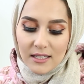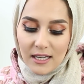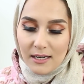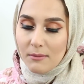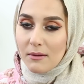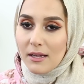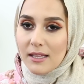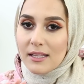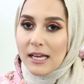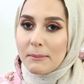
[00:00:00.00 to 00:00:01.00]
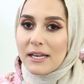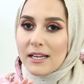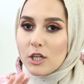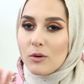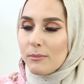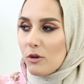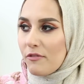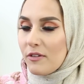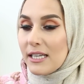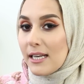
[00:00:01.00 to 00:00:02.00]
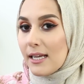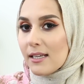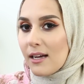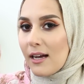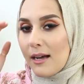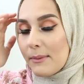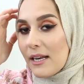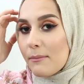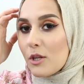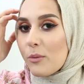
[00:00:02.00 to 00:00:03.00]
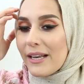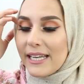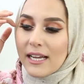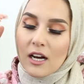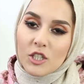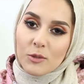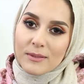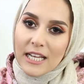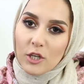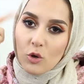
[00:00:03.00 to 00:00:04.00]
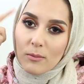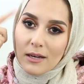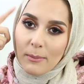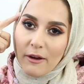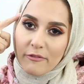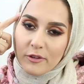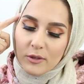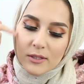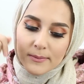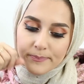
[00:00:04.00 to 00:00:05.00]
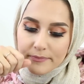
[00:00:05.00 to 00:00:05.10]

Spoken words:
And I mean, I know I'm not fully I'm nowhere near 100% normal about food